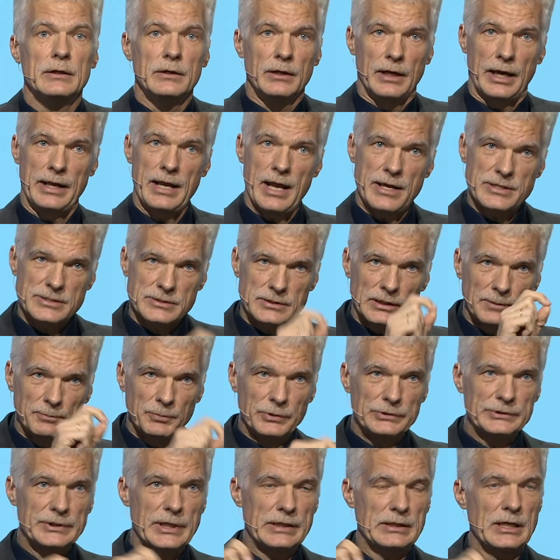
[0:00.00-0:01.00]
And I still
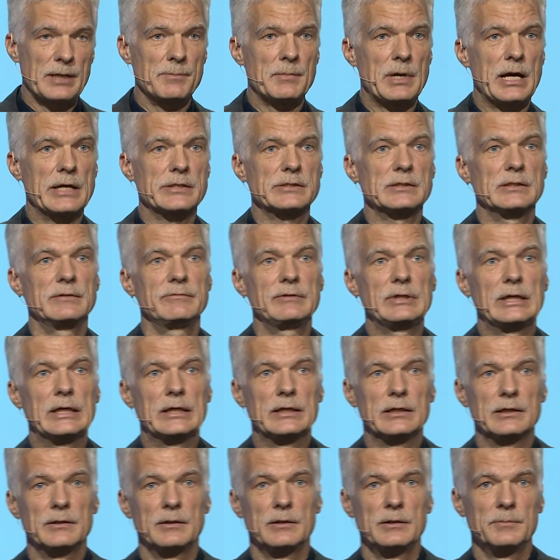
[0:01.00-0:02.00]
put that in my CV.
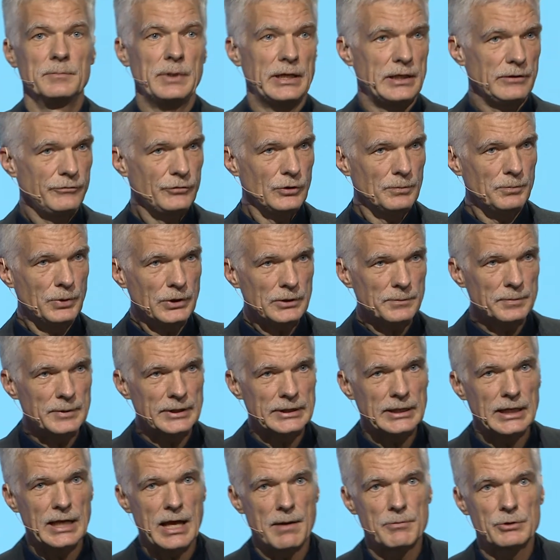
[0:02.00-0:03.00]
But if you put me
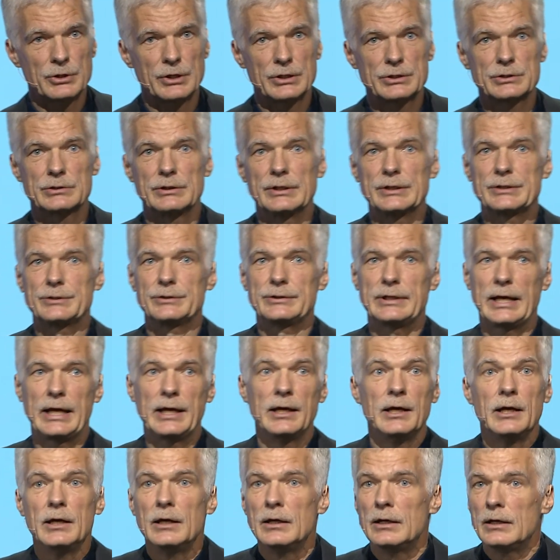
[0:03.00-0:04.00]
in a laboratory today,
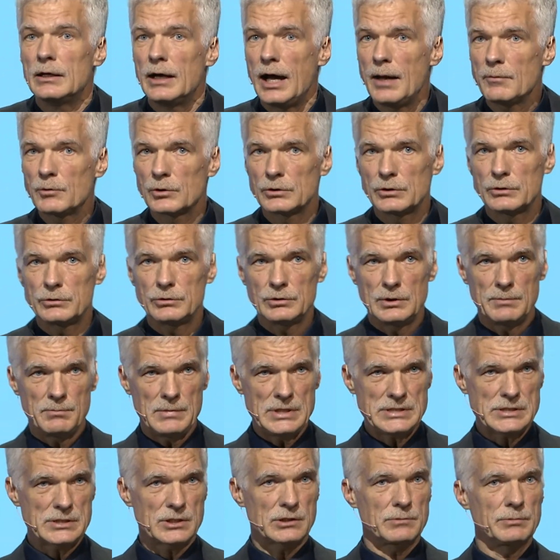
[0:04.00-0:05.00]
I'm going to do a
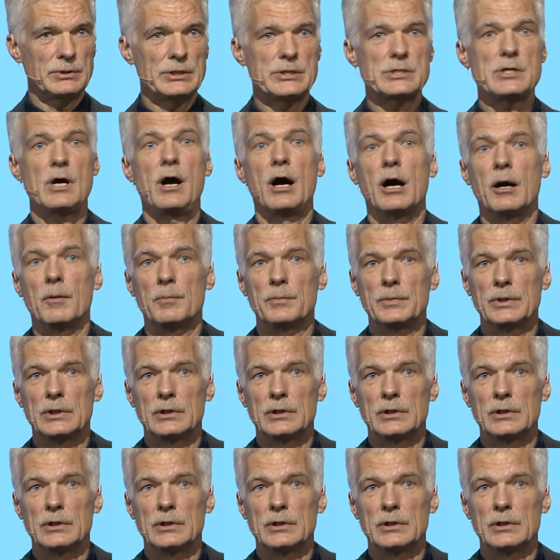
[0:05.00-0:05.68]
miserable job